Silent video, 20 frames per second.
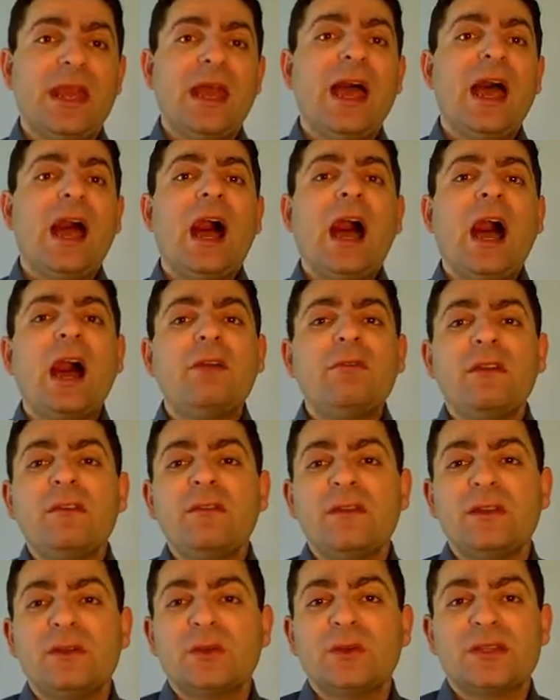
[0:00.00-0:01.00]
How
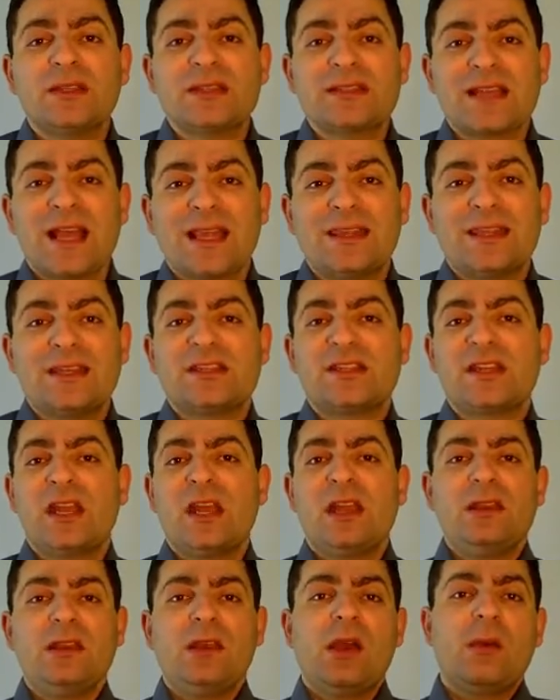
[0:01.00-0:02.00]
we will do this
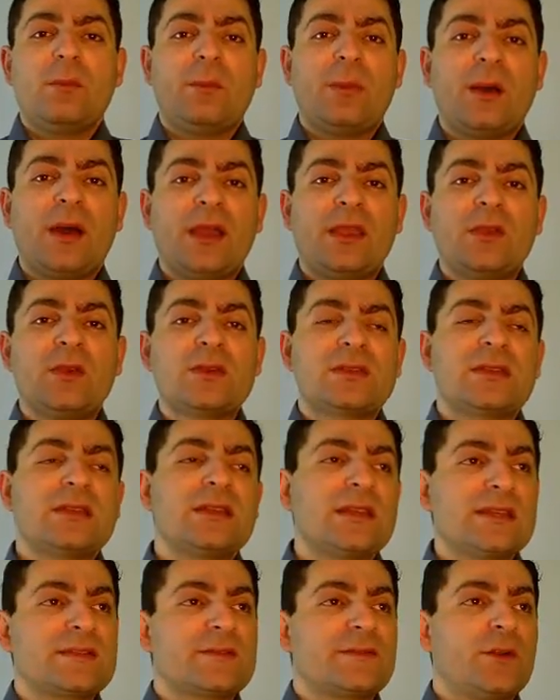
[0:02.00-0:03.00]
addition? By using
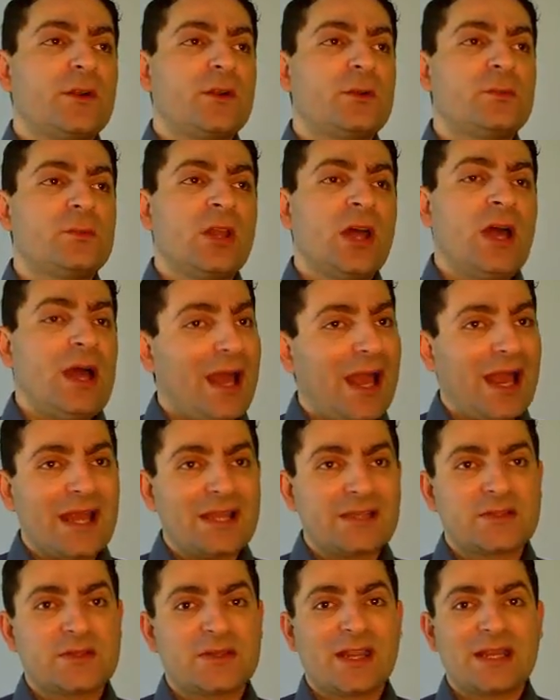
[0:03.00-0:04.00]
this formula.
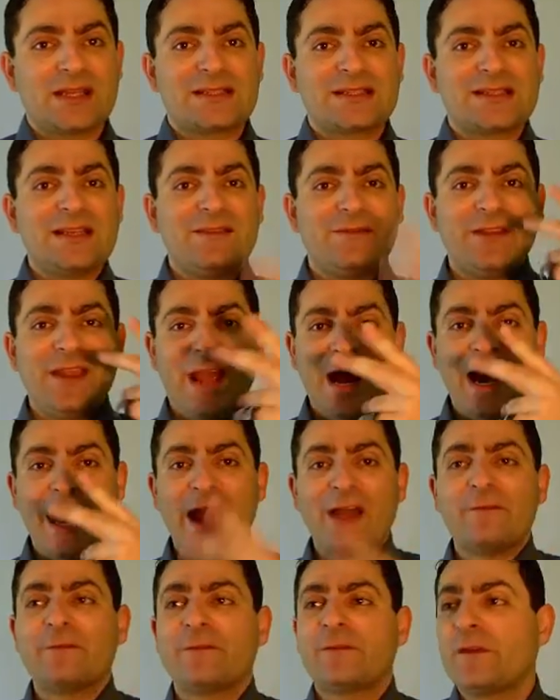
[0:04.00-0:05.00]
As you can see, we
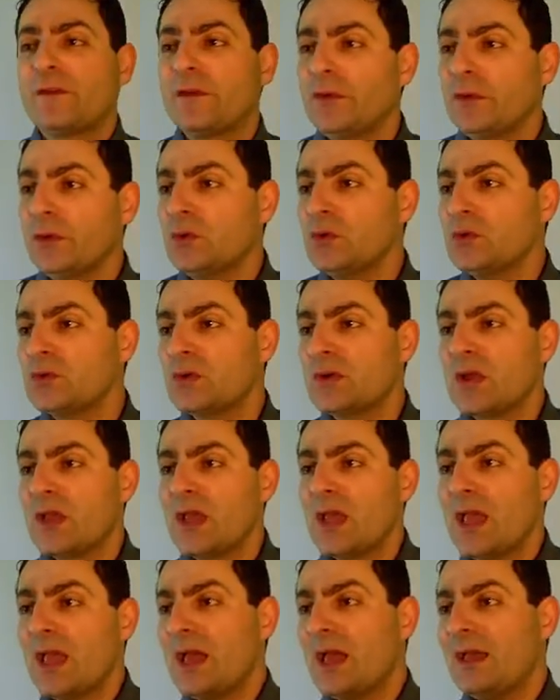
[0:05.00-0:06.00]
have two
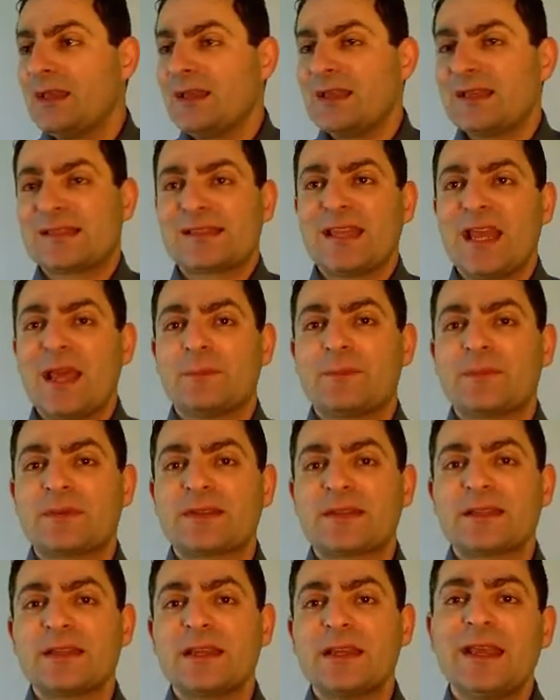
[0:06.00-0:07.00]

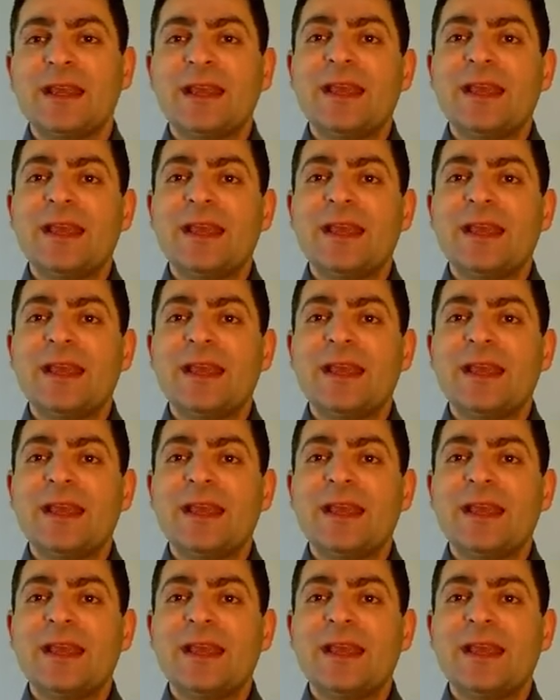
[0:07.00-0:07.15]
steps.